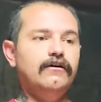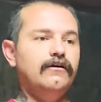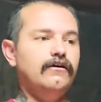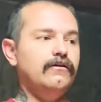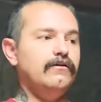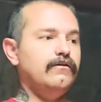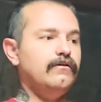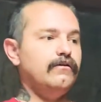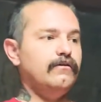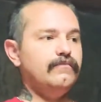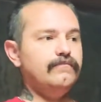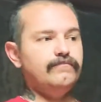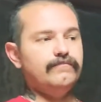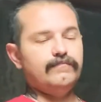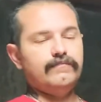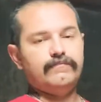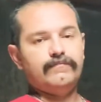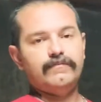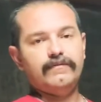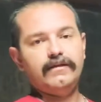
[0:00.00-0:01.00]
or
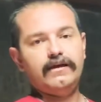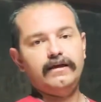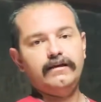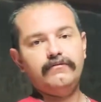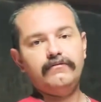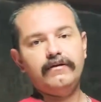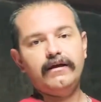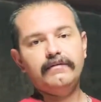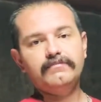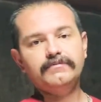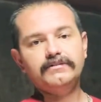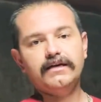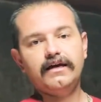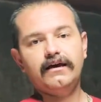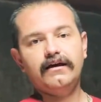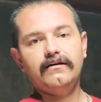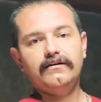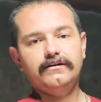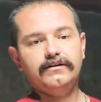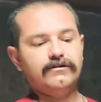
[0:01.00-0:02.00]
any
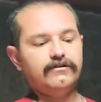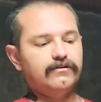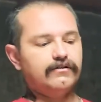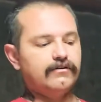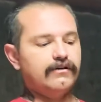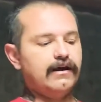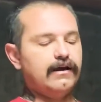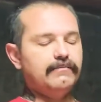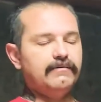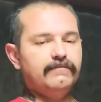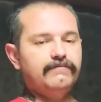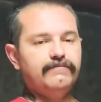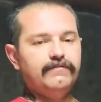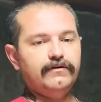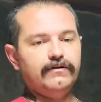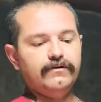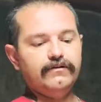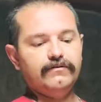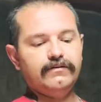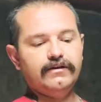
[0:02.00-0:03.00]
reptile and you go to grab the
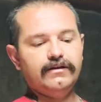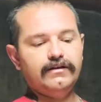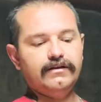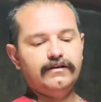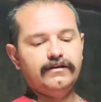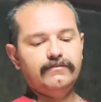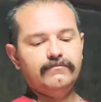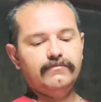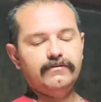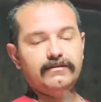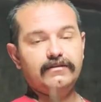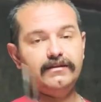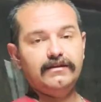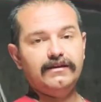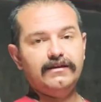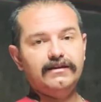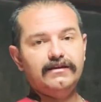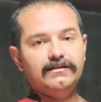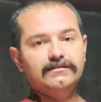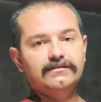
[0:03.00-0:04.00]
food with
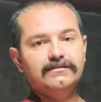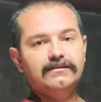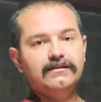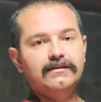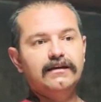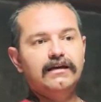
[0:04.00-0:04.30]
these,